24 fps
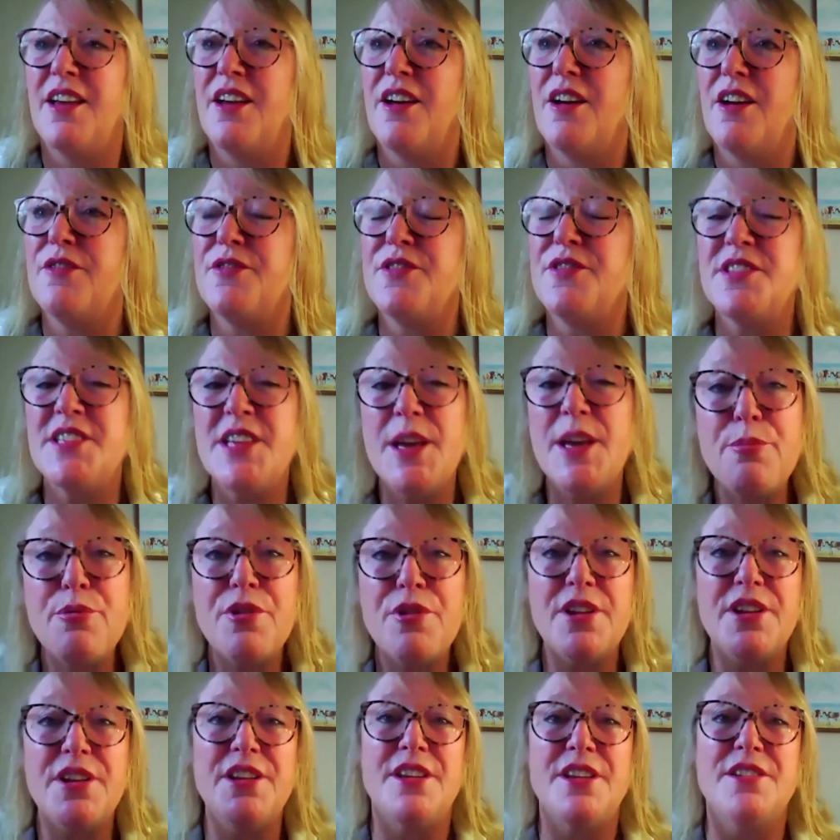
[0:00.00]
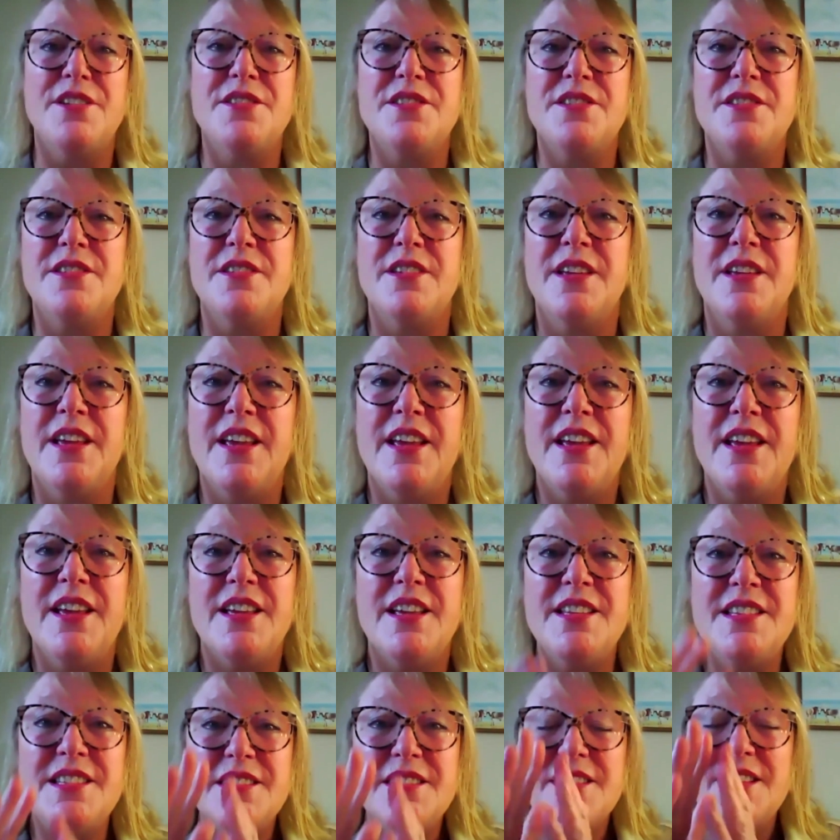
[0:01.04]
of separateness,
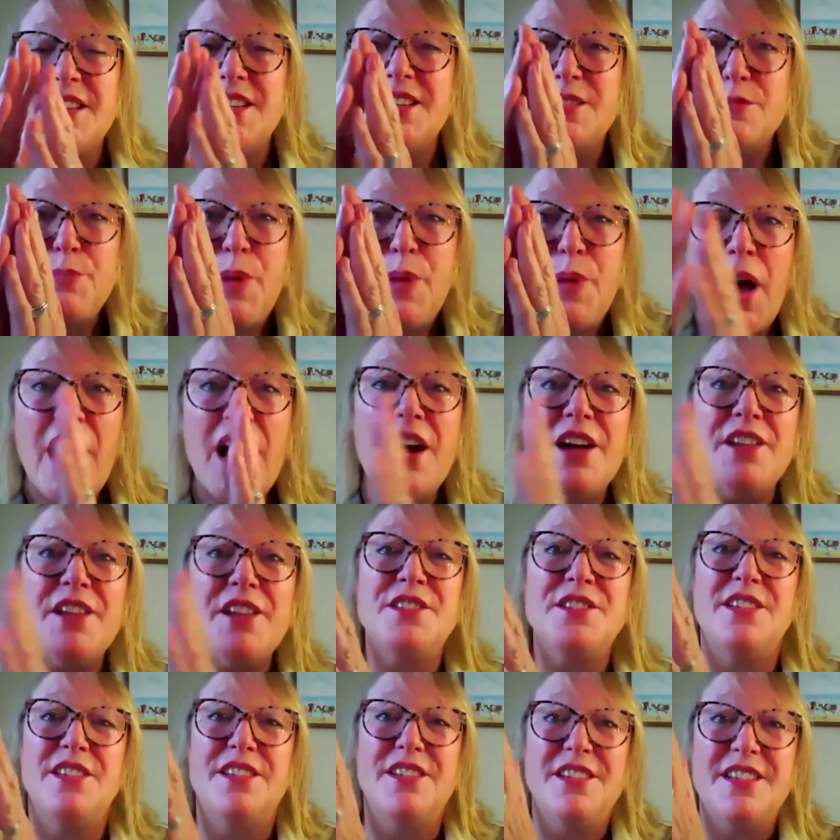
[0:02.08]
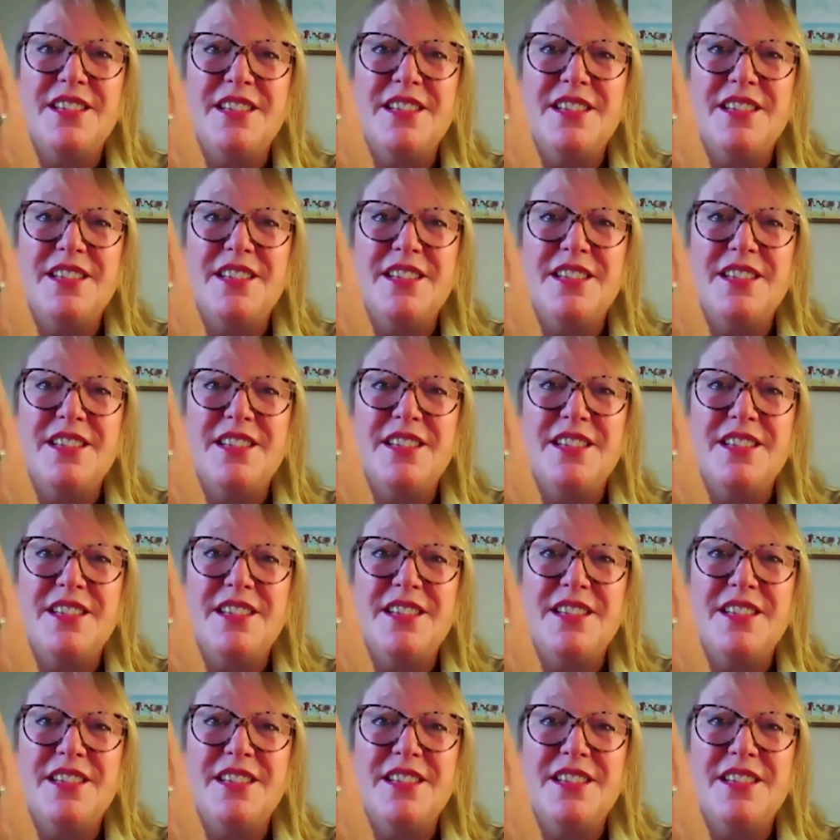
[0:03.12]
is parted,